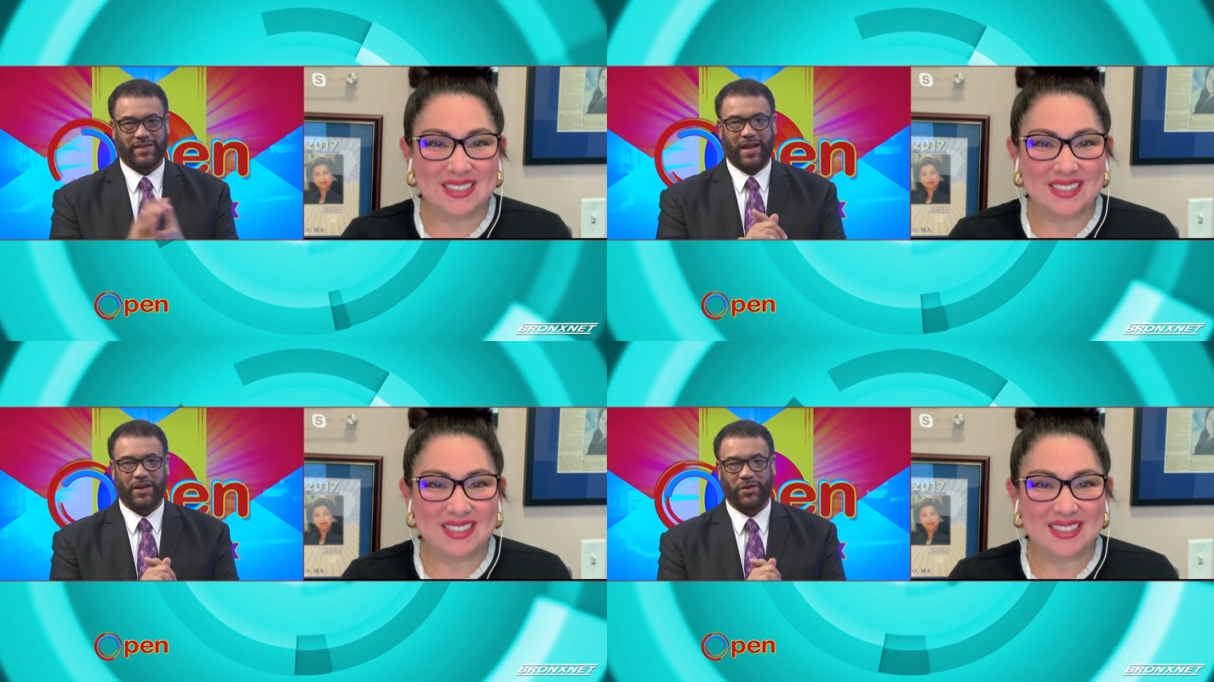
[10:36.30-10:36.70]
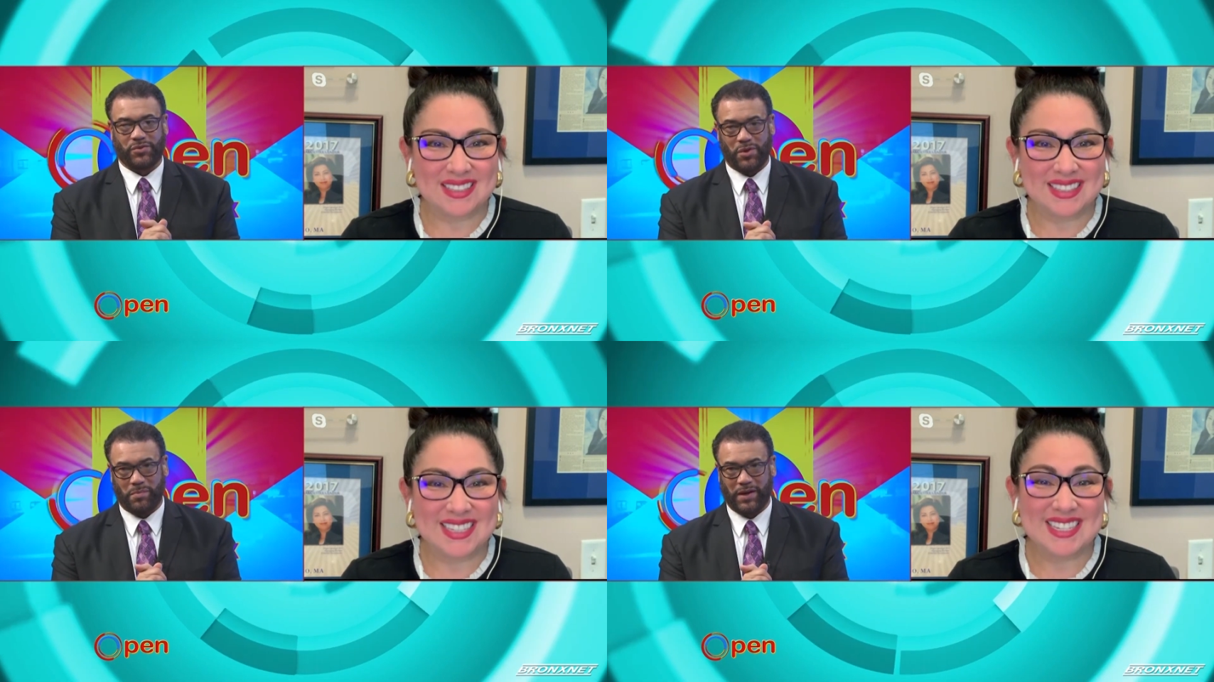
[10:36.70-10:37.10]
Speaker 1: Thank you
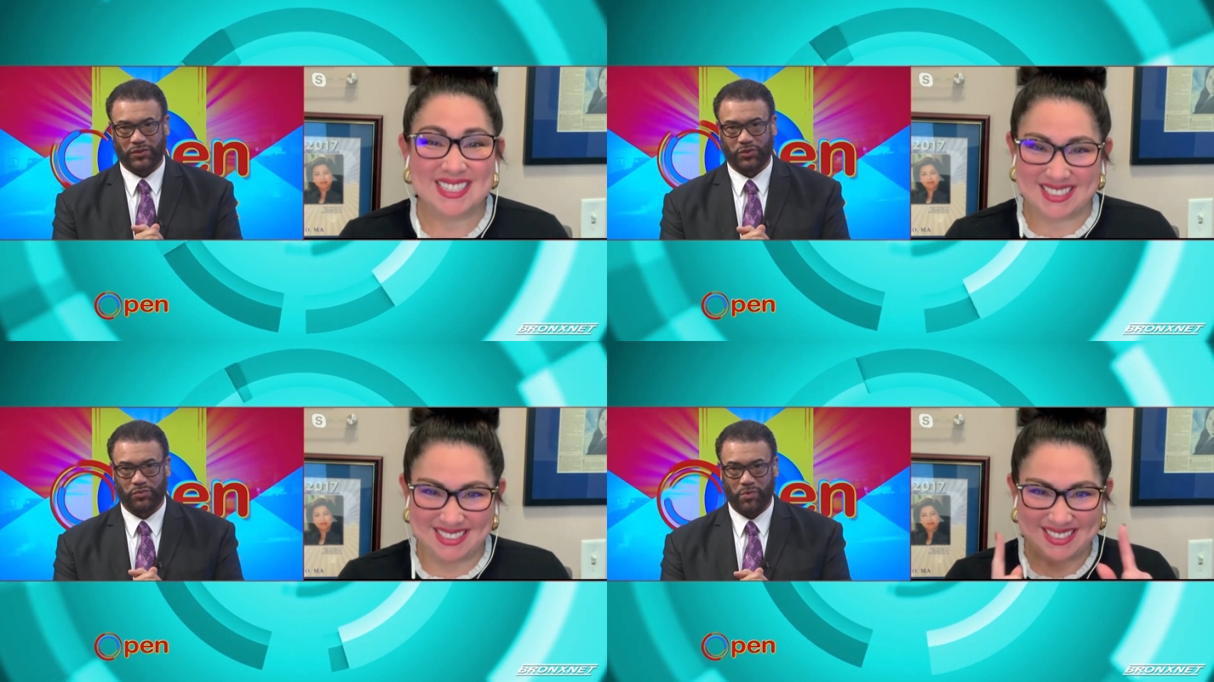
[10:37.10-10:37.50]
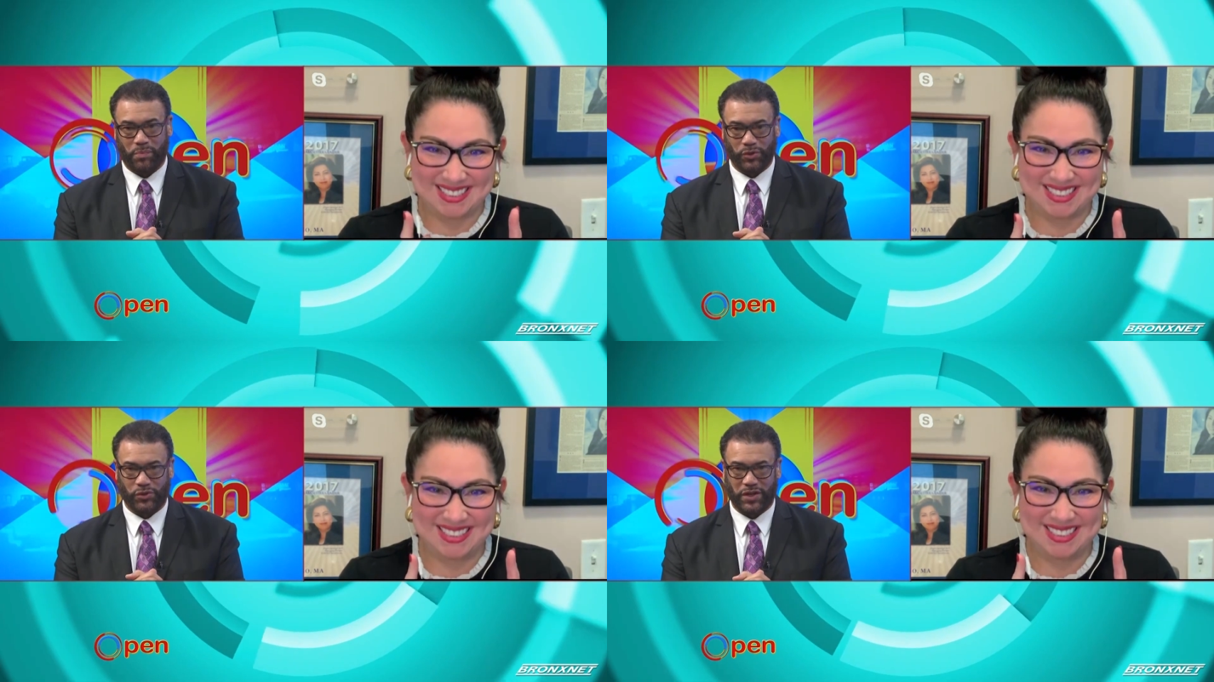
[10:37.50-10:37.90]
so much. We
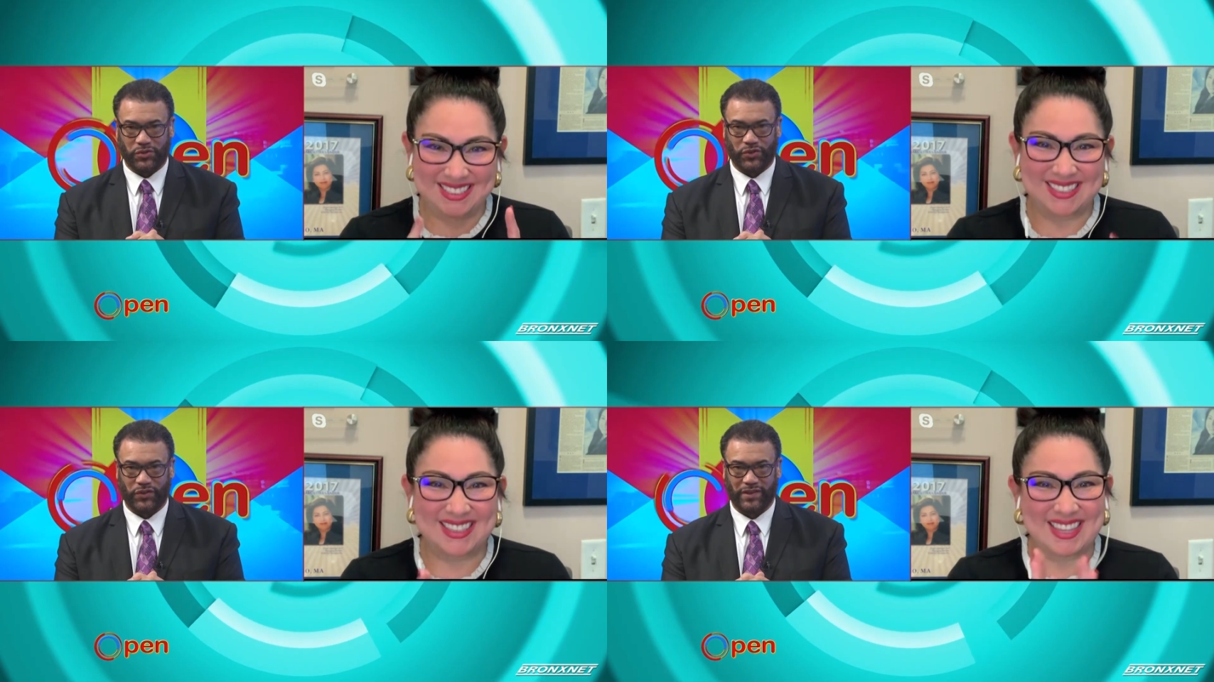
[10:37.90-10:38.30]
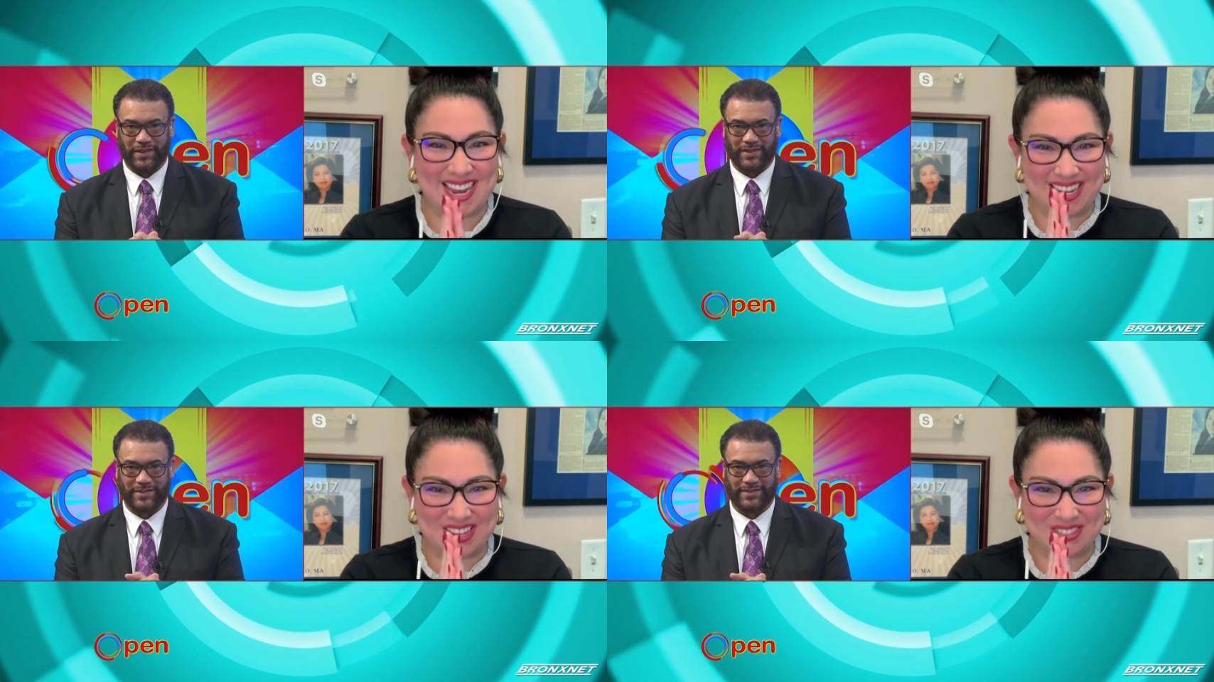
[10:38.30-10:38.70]
appreciate you.
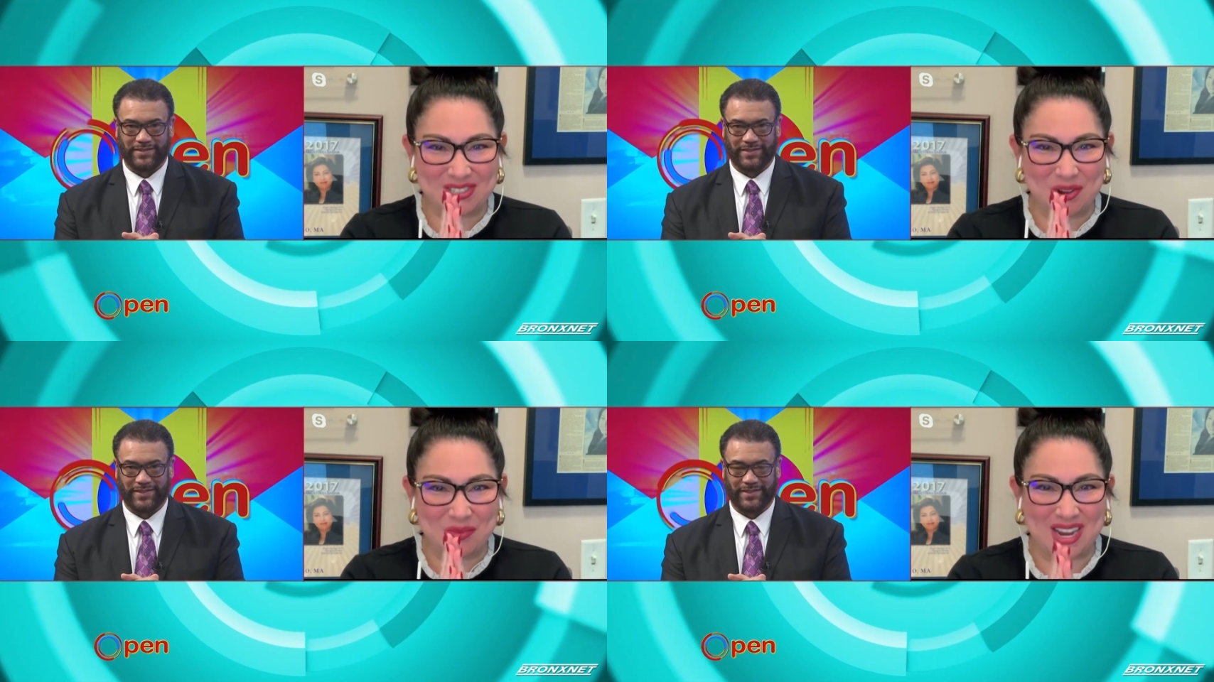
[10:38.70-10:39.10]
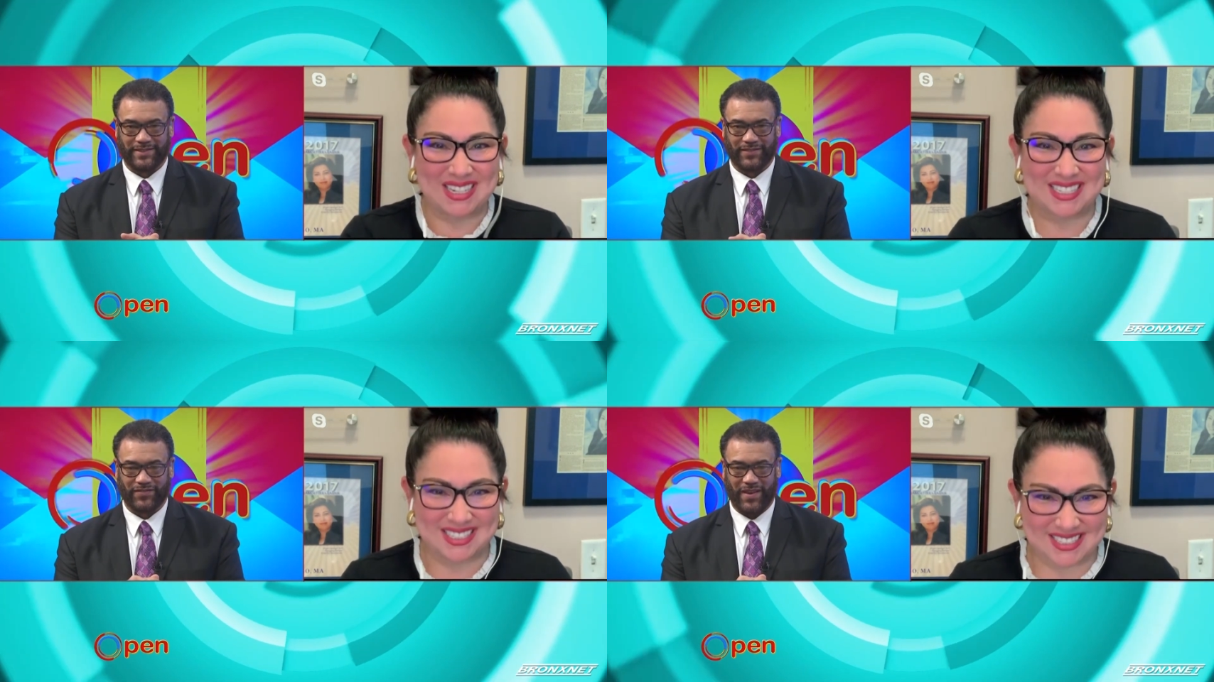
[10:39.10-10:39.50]
Speaker 2: Thank you so much.